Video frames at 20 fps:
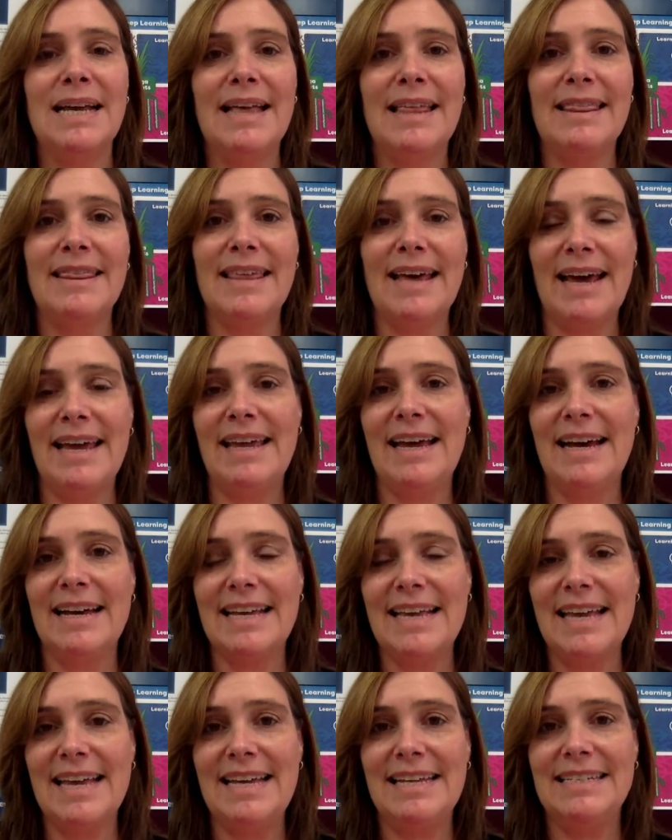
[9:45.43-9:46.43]
they are
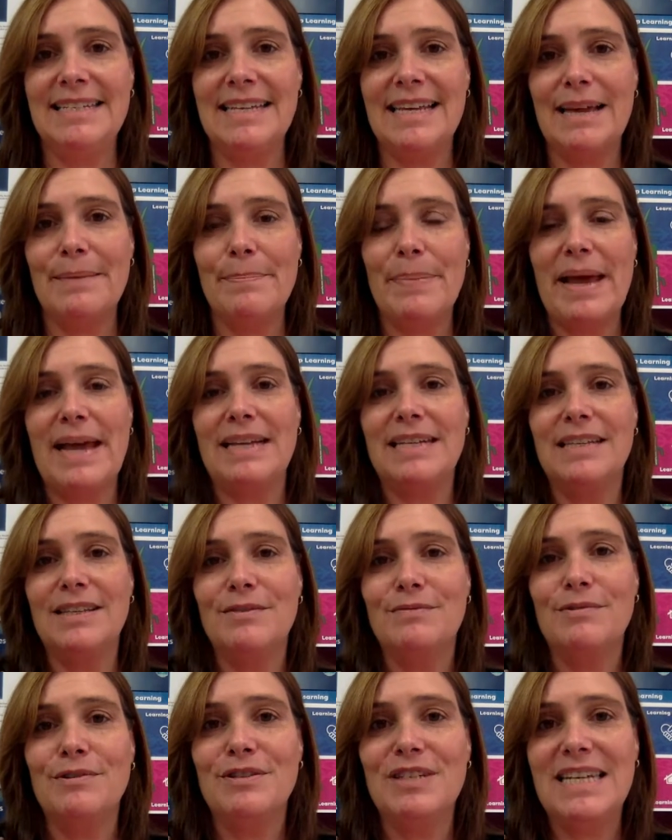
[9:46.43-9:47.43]
keen to get back to the
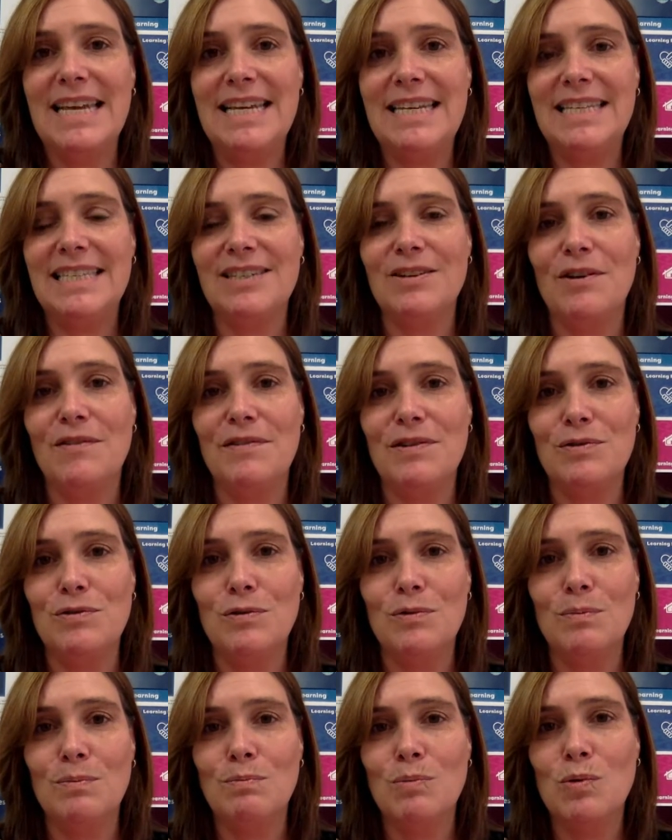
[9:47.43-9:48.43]
routines of a
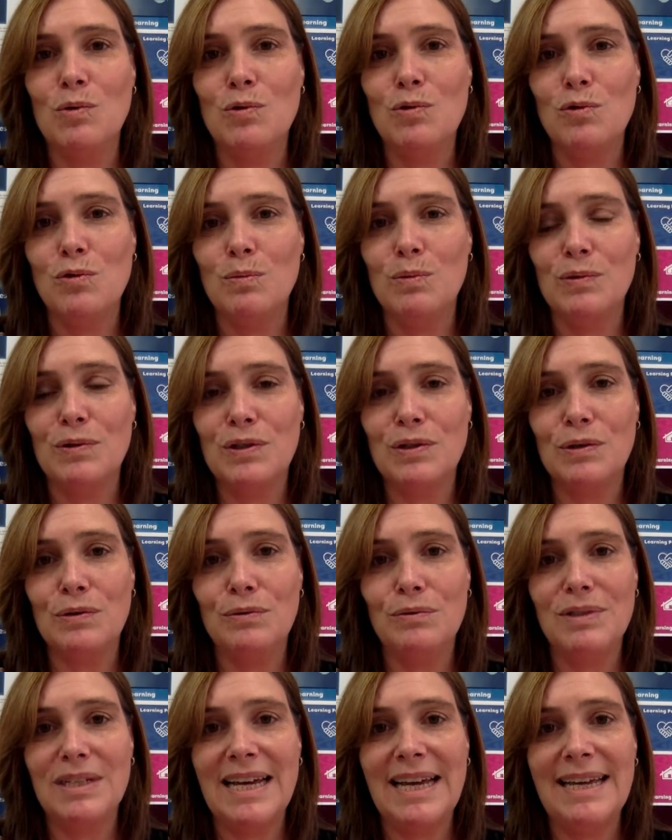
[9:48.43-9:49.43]
more normal school
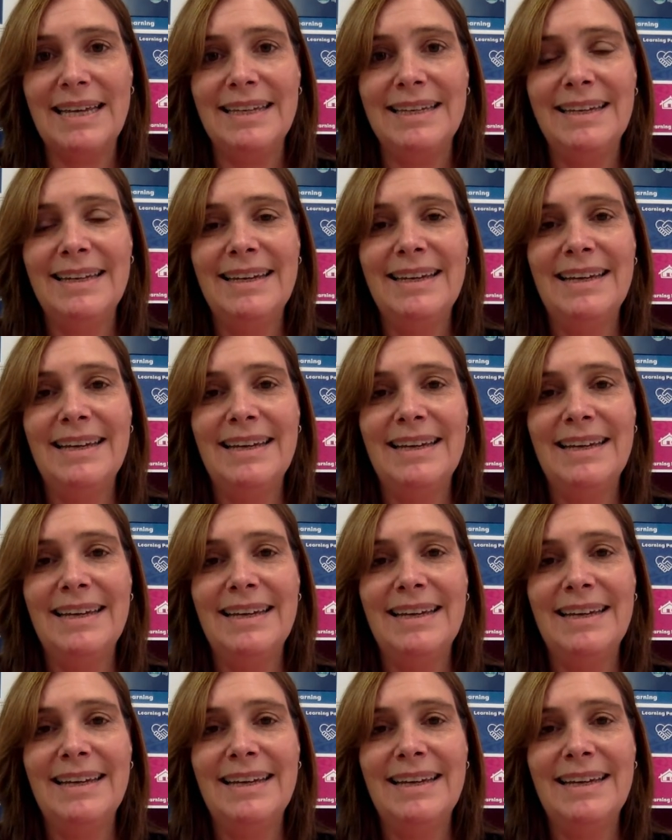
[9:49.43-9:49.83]
day.